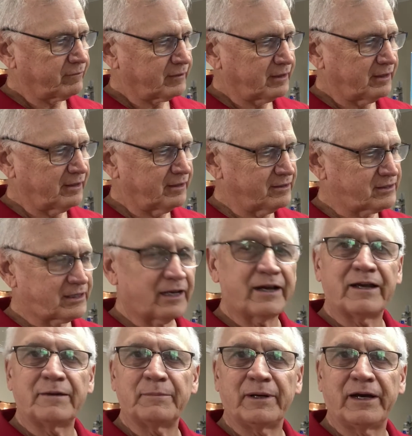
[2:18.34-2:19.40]
the
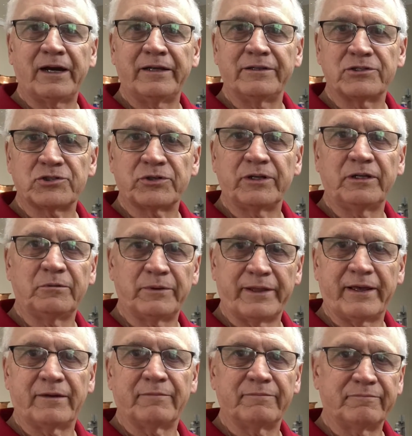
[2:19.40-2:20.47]
sky behind the tree
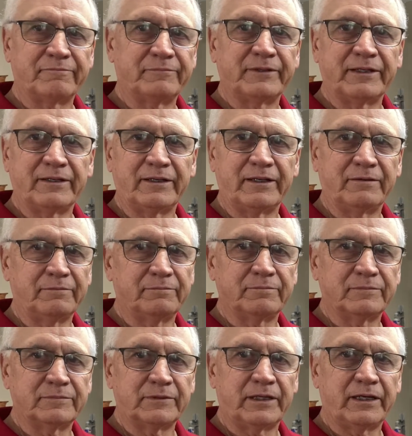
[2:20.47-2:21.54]
without
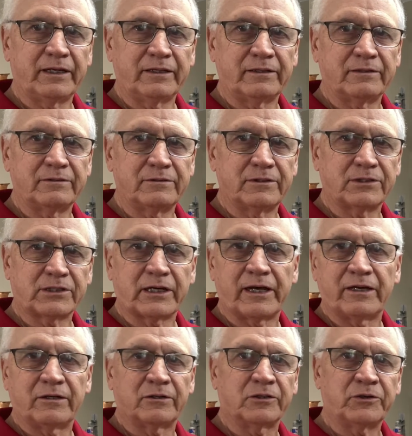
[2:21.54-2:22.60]
getting the sky
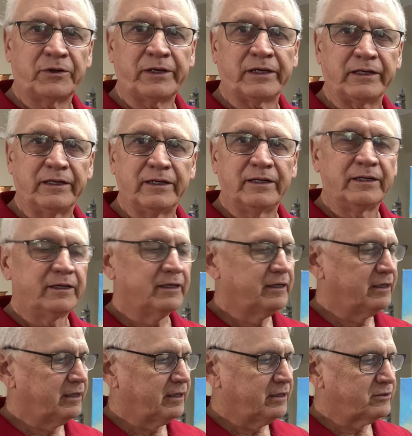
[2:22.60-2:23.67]
all green?
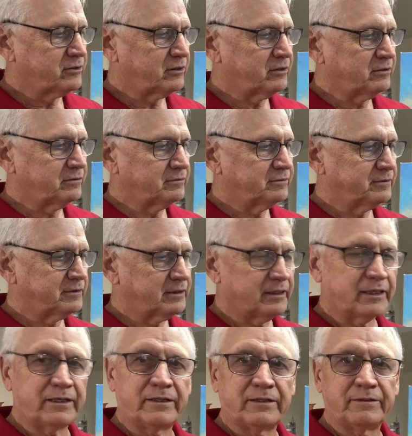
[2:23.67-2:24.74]
So
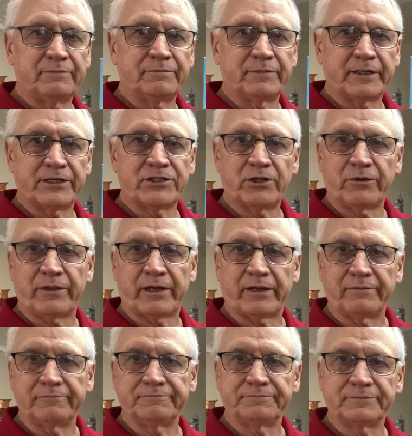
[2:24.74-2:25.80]
I show
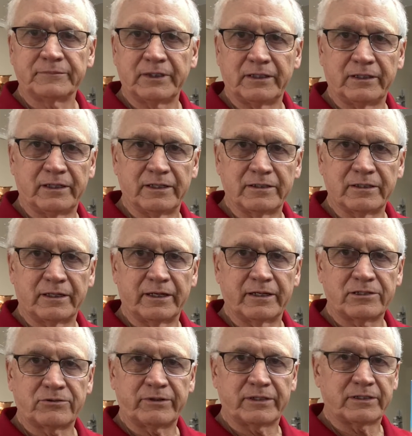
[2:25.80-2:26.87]
that in this, and I
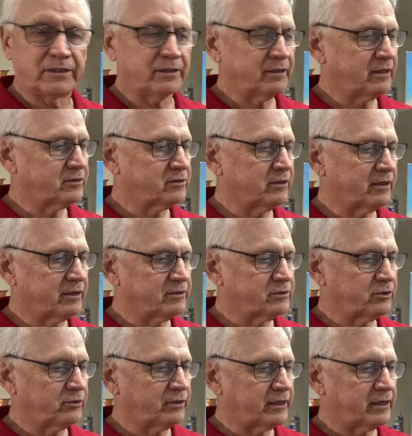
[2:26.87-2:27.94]
stress it. So I'll show
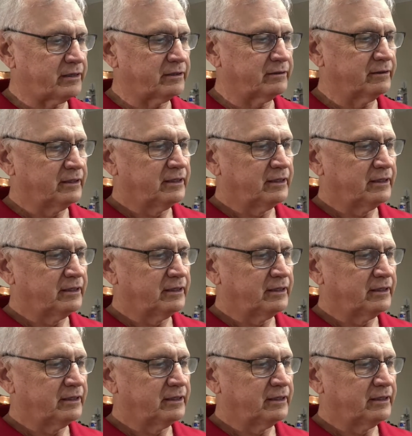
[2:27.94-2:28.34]
you how to